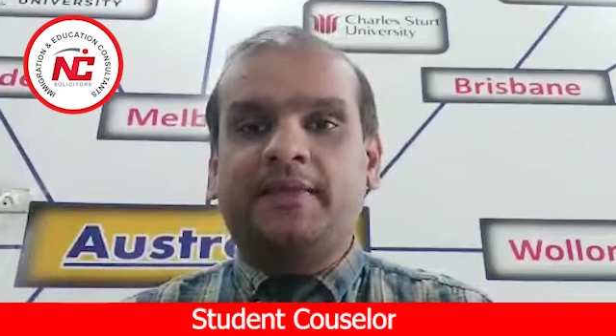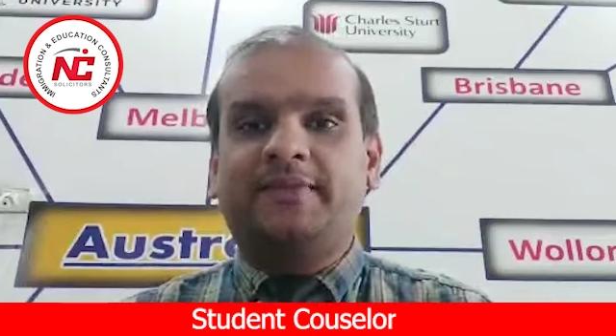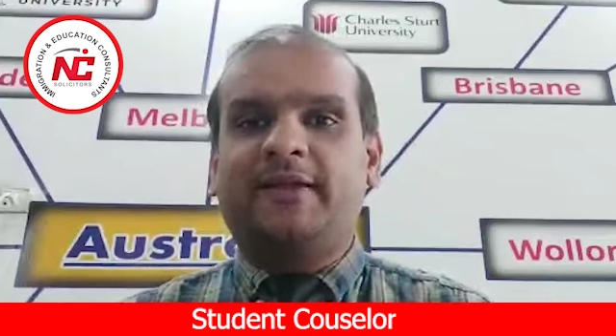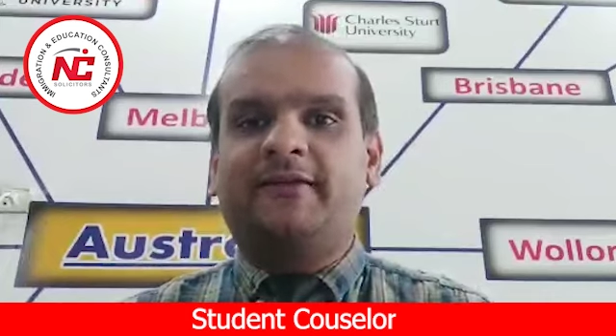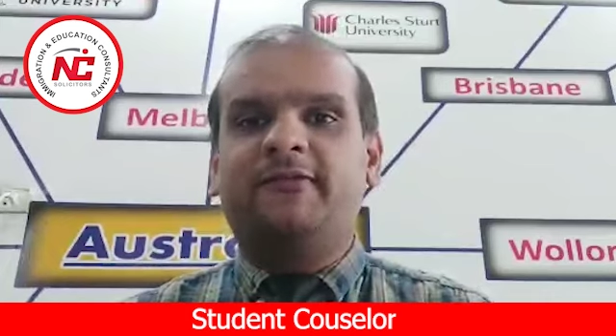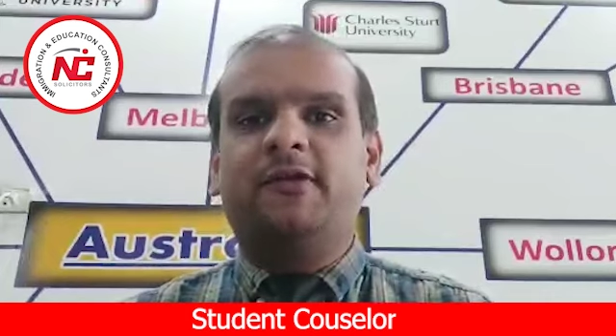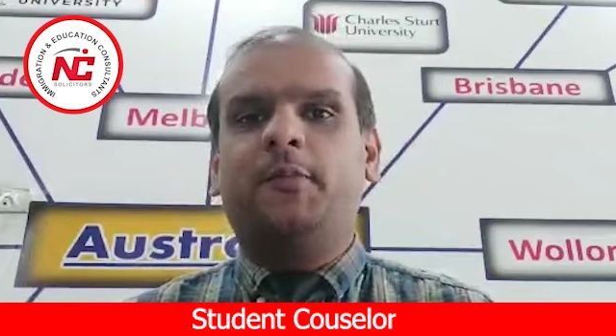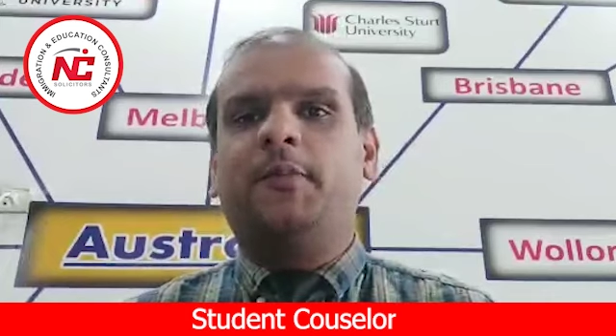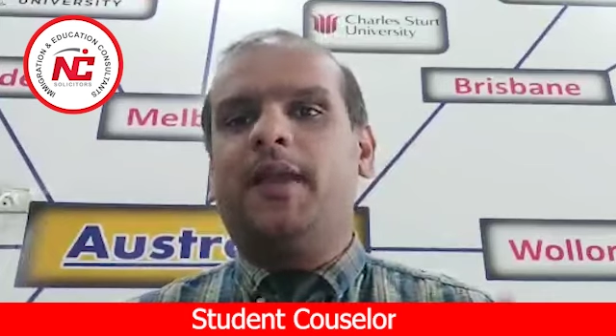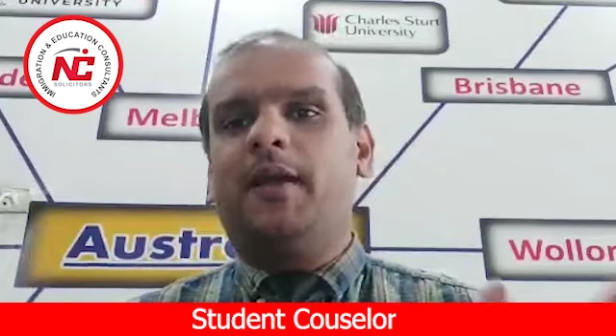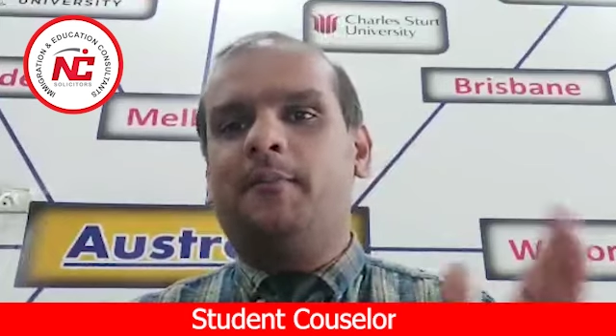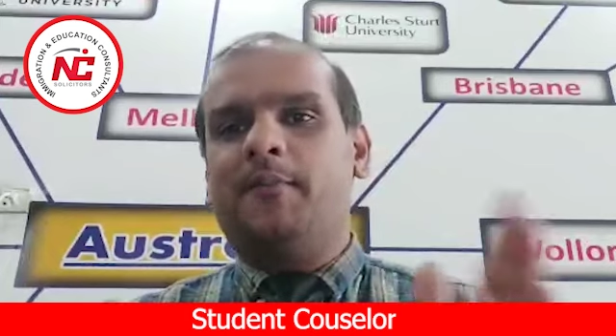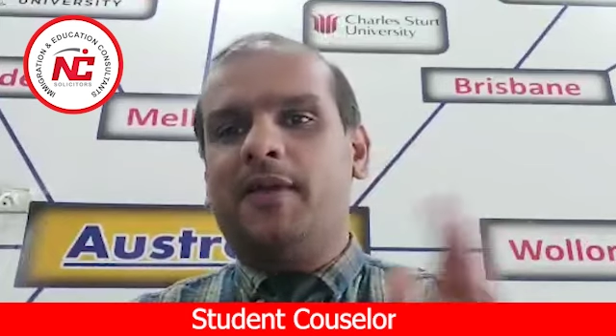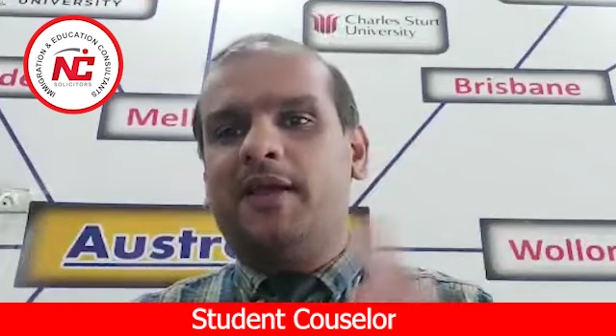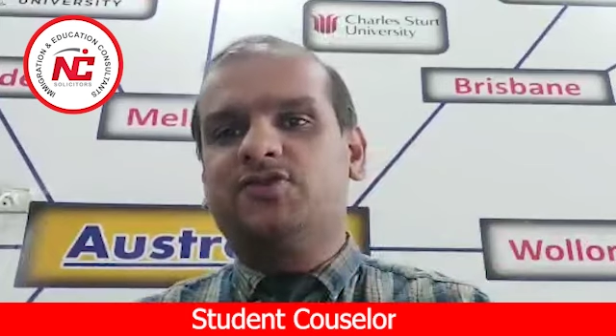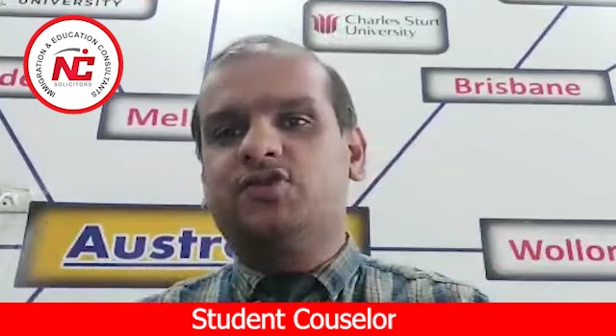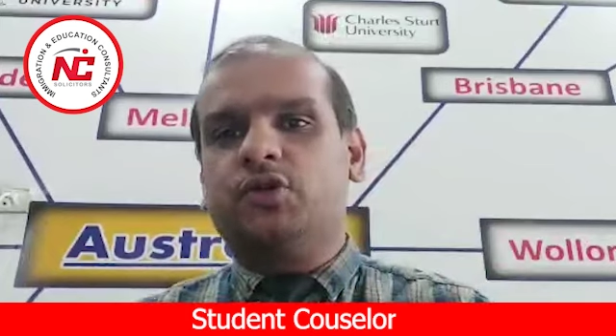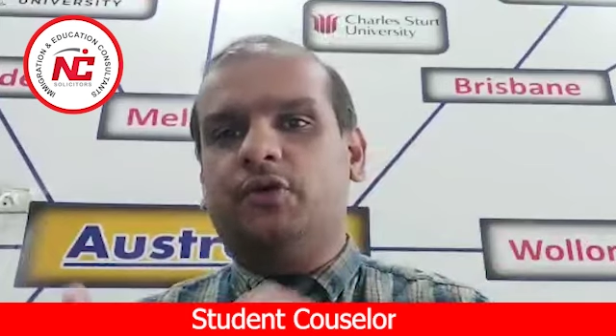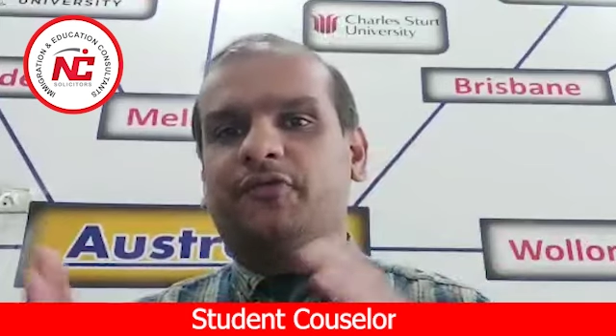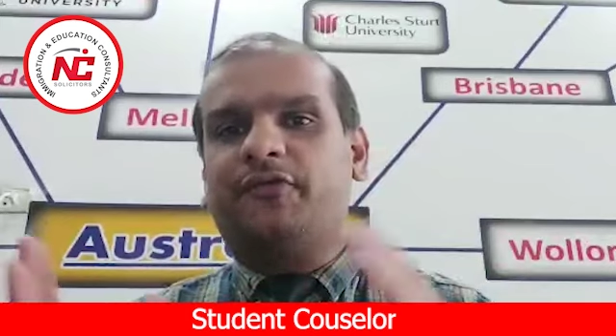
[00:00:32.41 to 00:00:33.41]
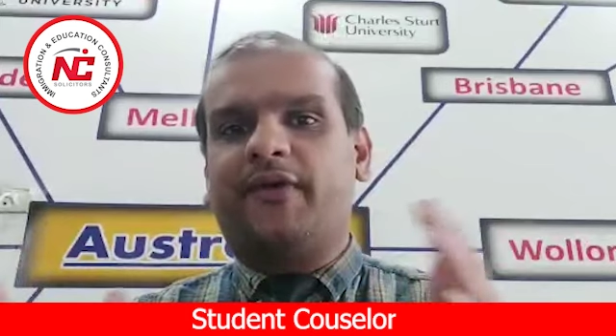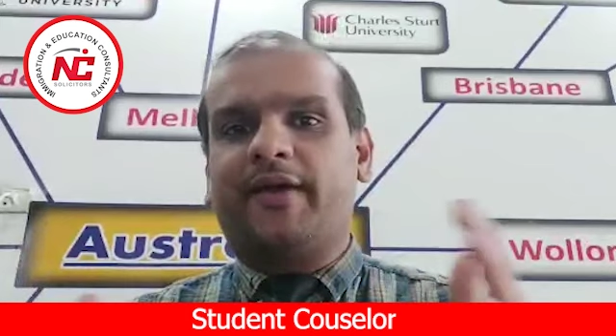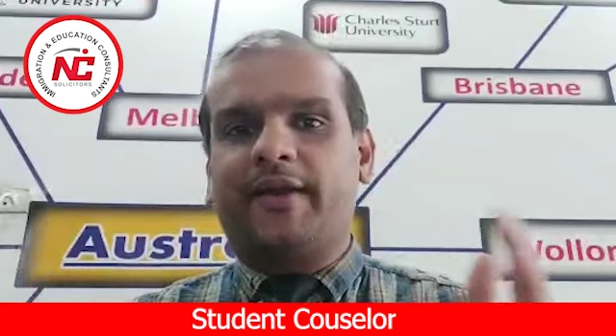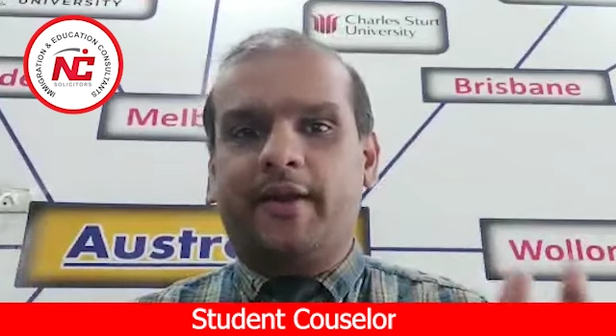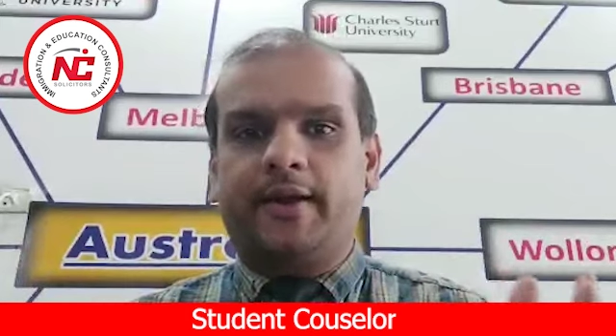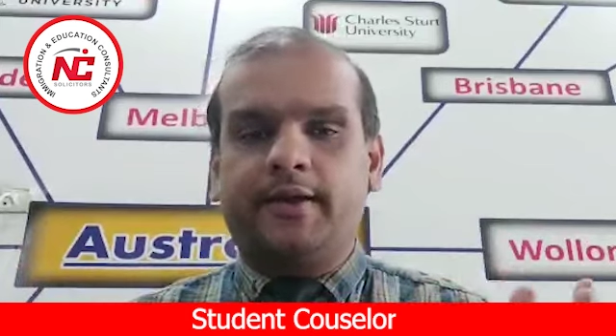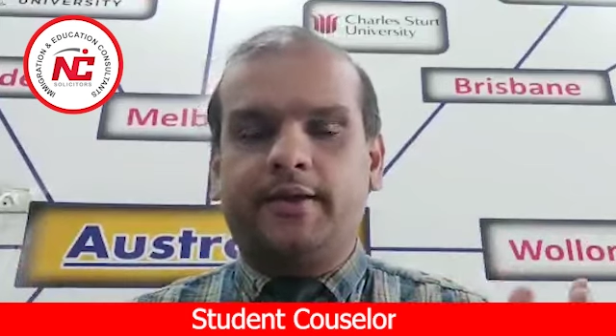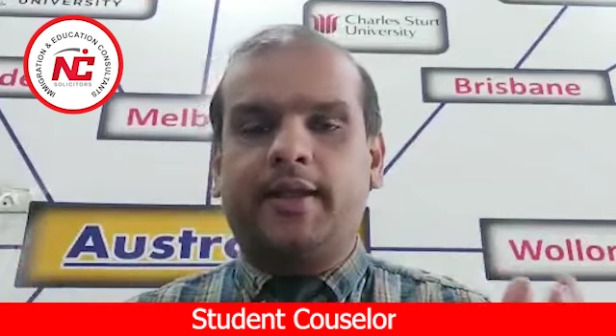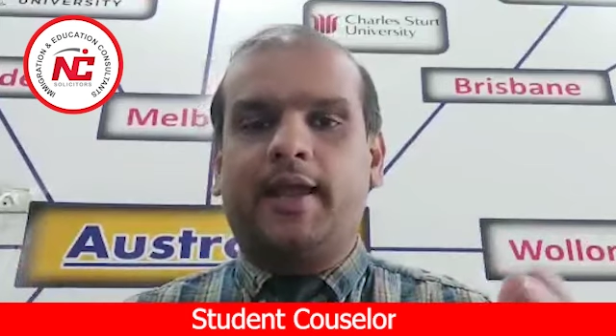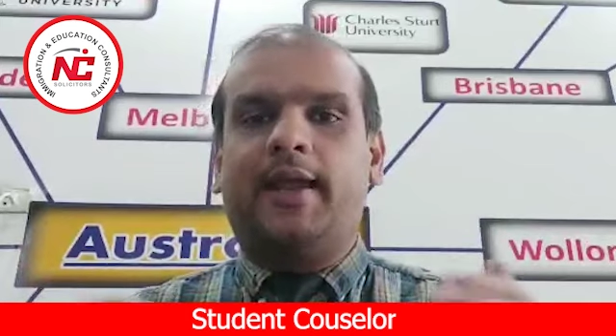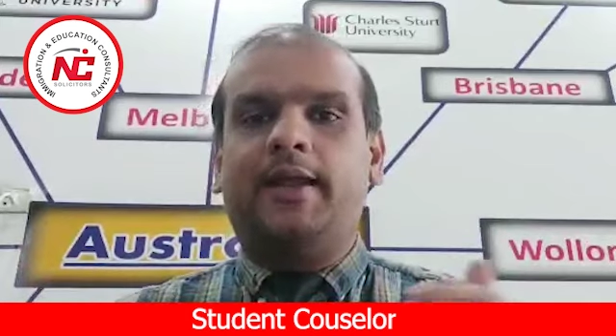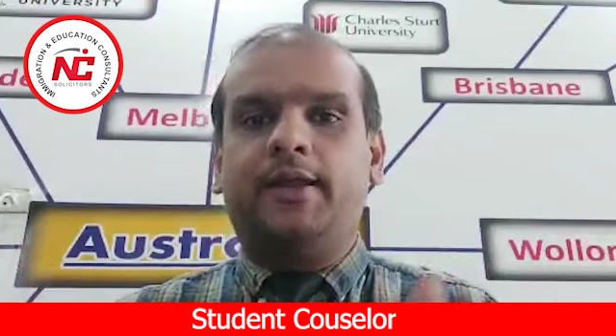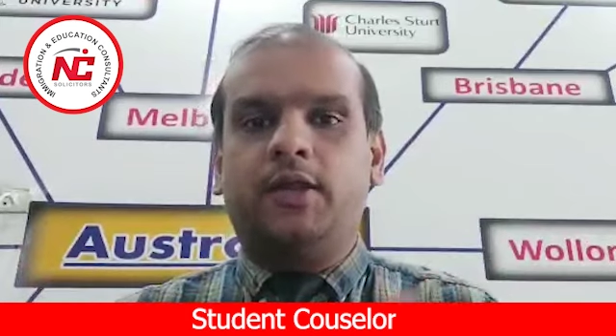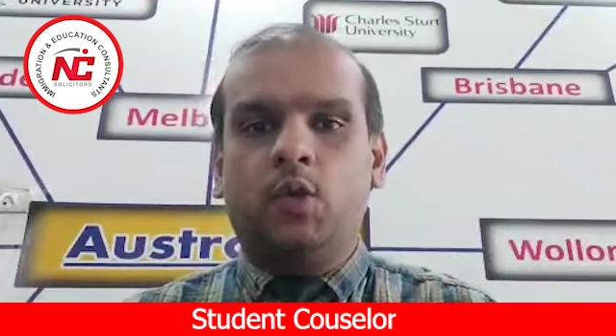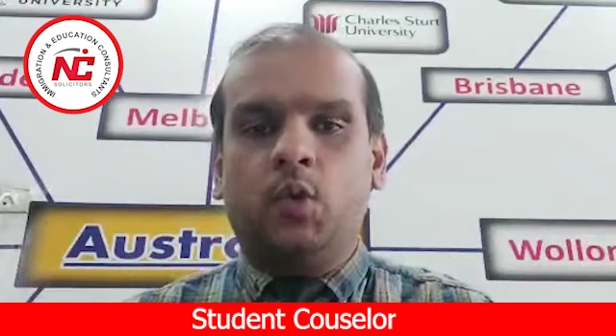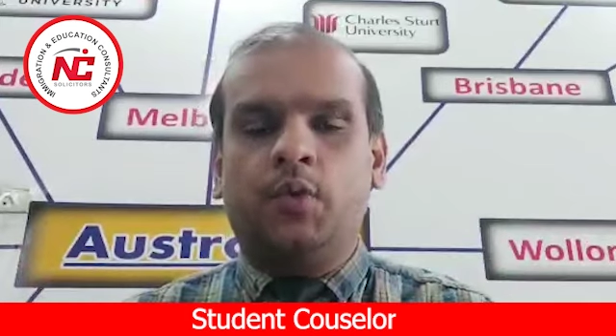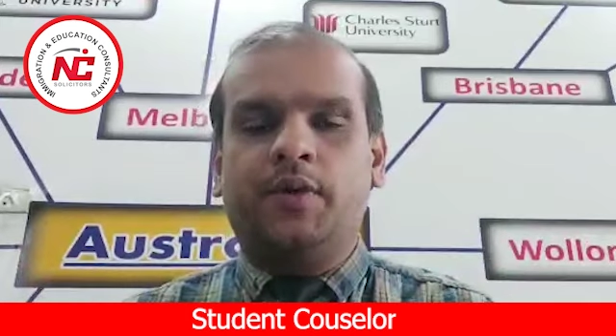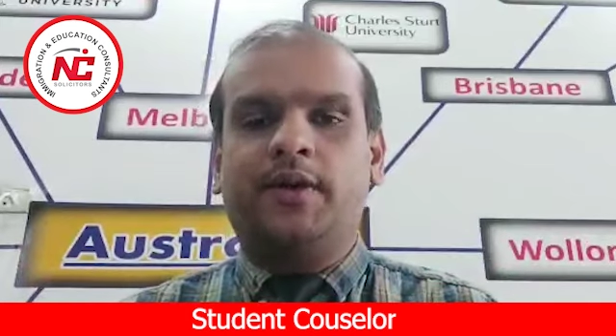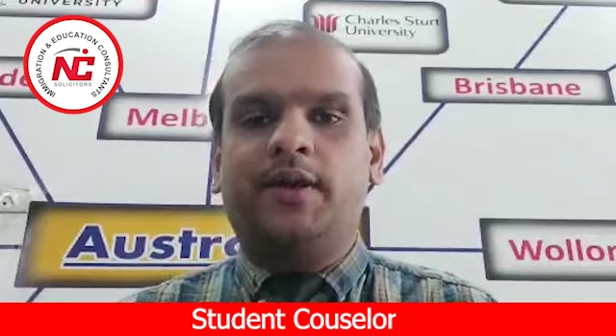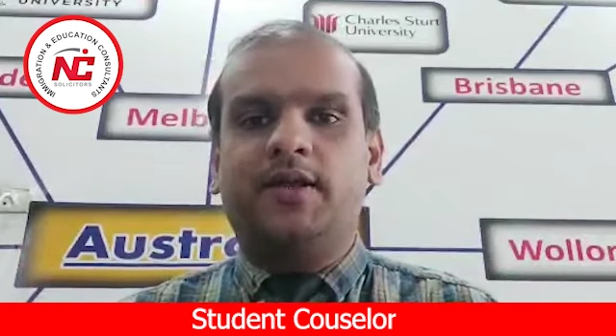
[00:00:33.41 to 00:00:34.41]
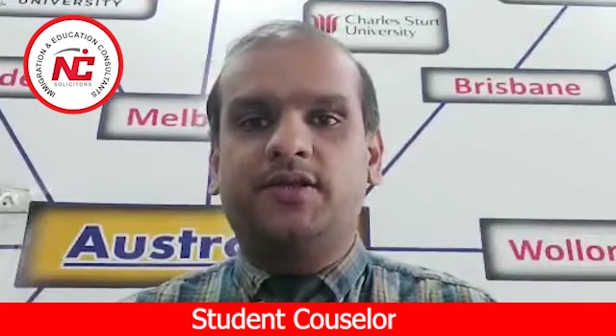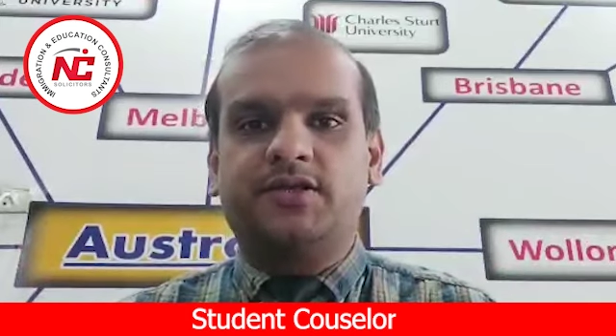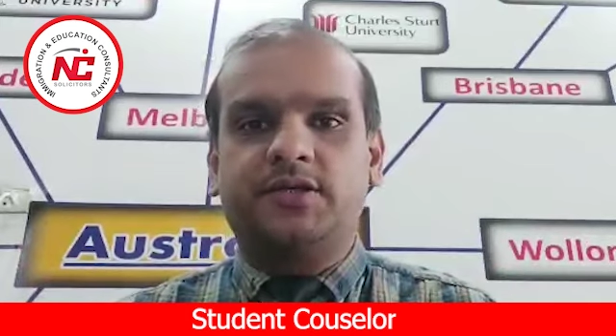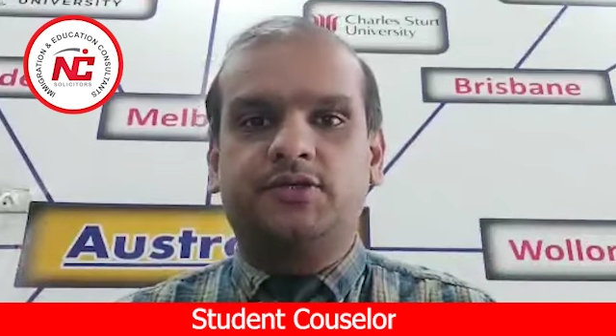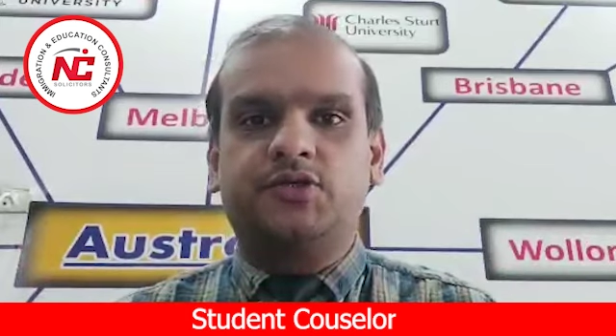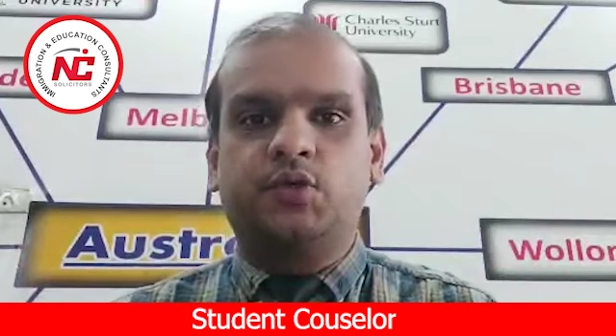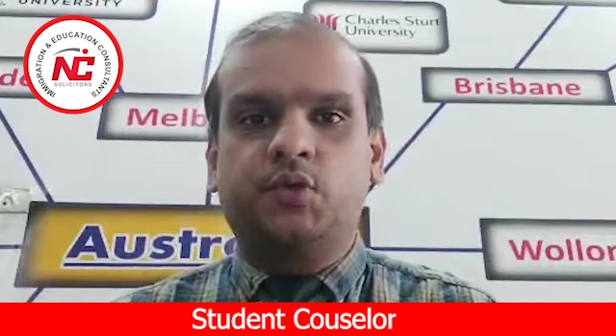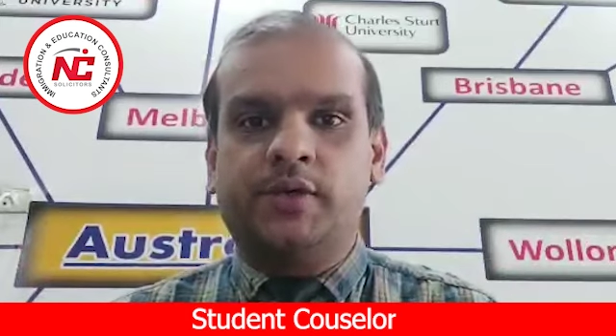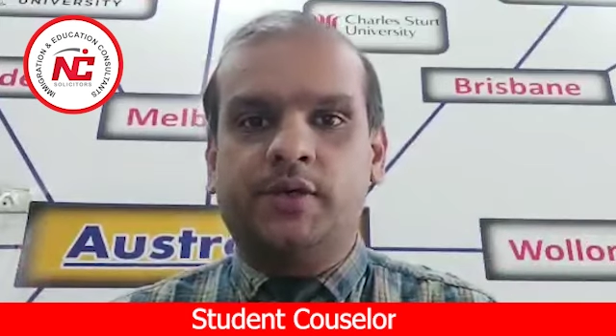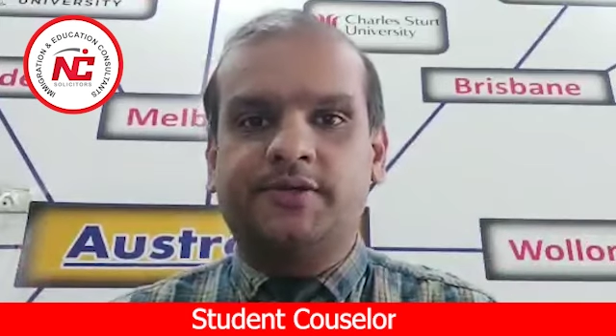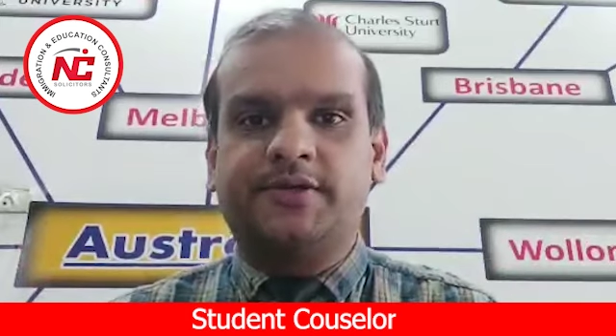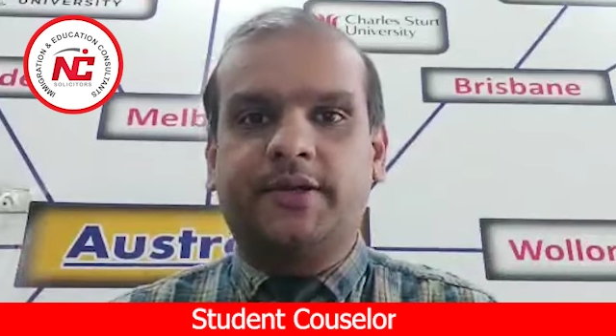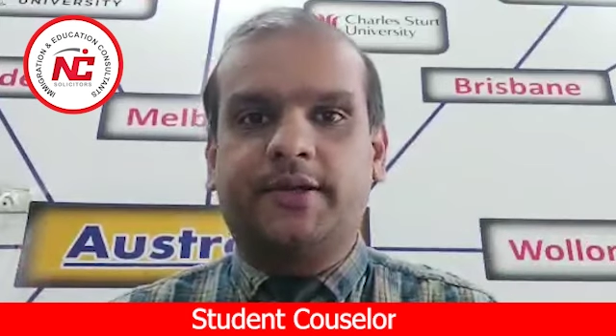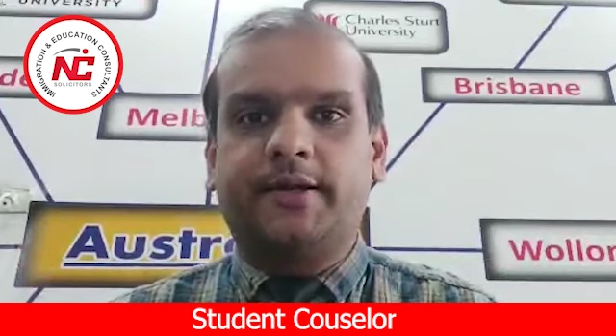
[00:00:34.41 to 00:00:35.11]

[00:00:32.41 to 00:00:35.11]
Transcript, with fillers: That will be a mix of current and new international students,